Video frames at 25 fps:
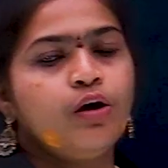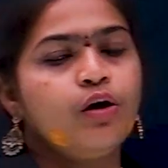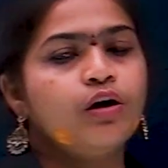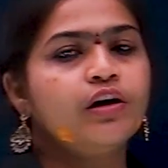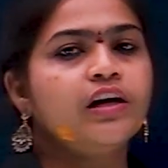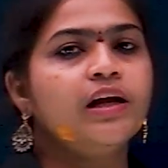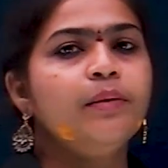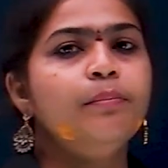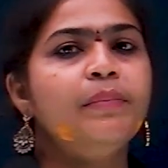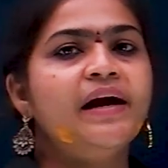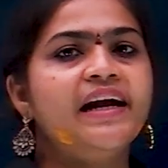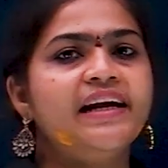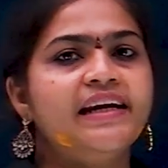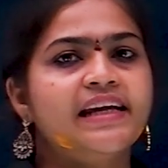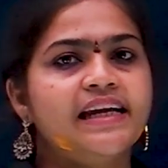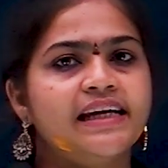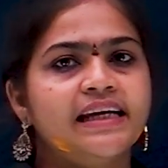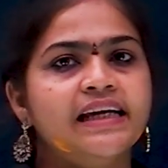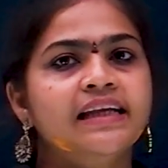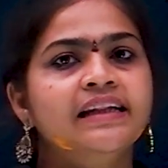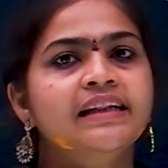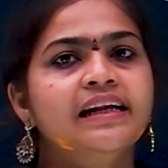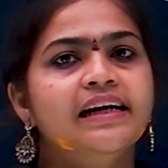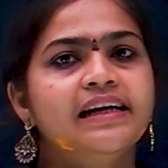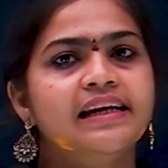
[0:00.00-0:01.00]
Okay, by
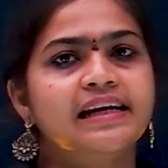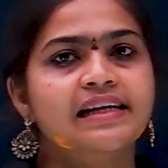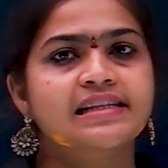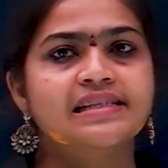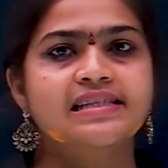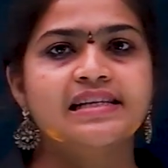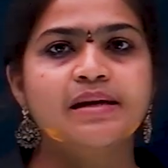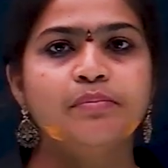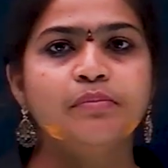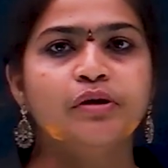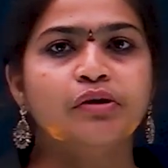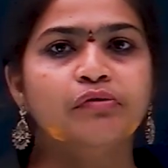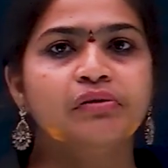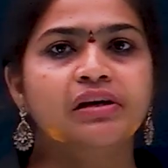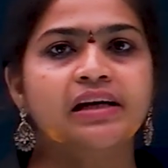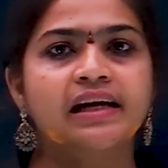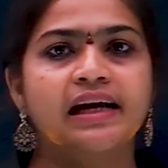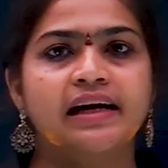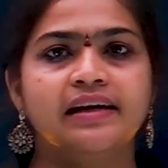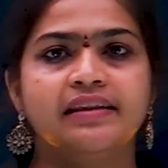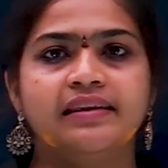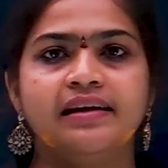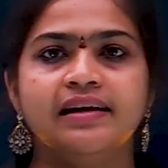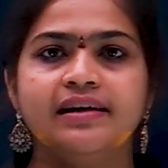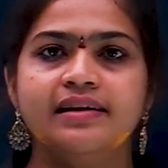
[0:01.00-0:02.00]
taking that LCM you will
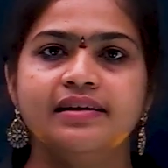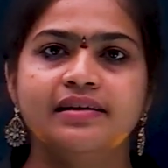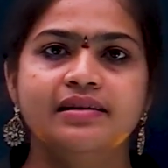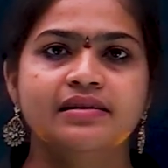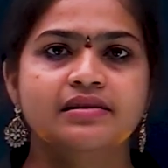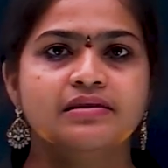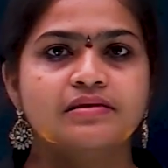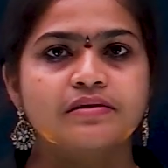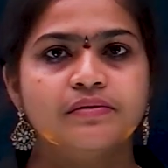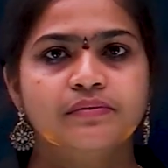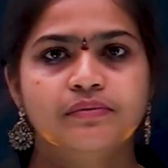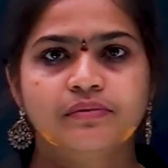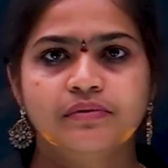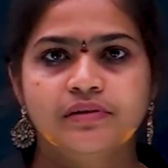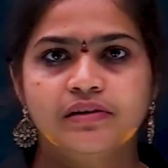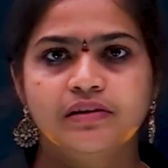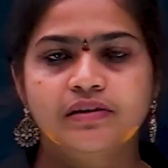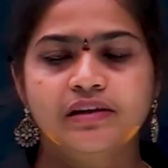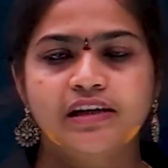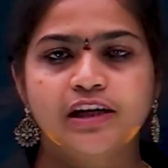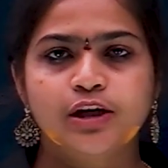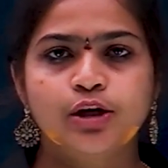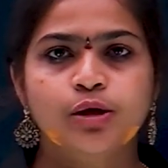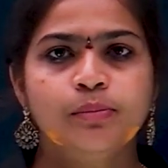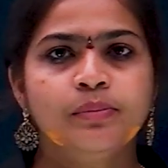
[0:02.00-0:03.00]
get that
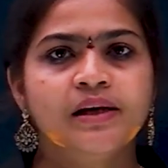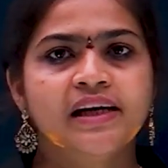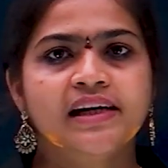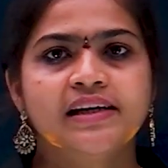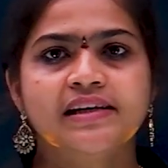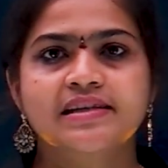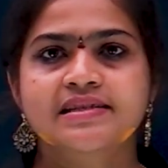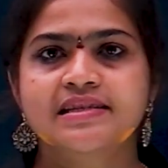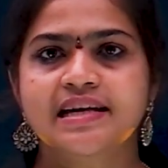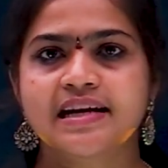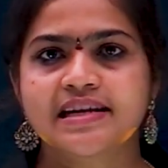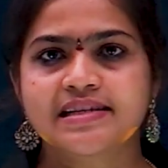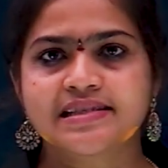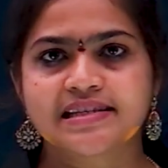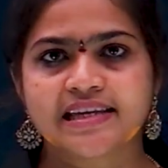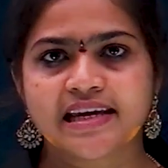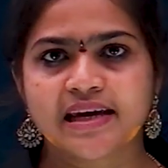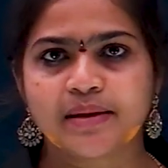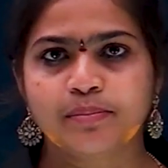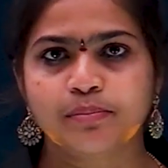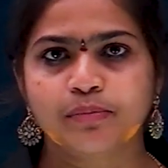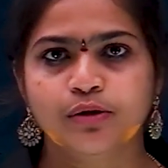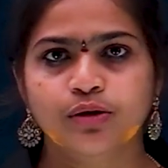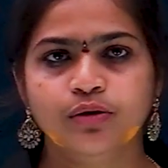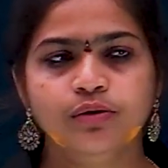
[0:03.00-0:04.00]
denominators are
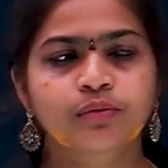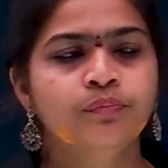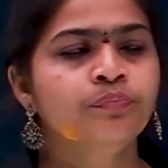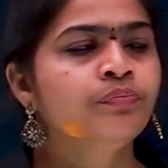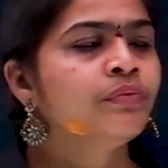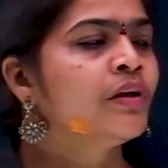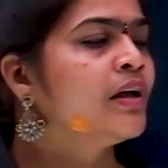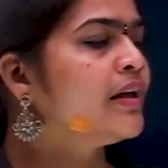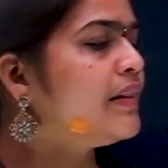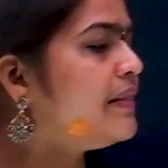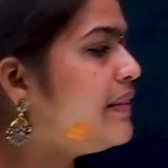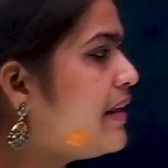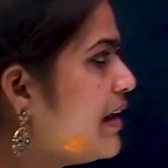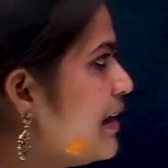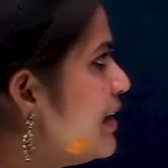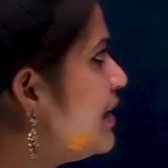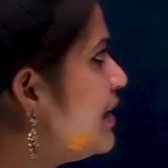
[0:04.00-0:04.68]
same, no? Then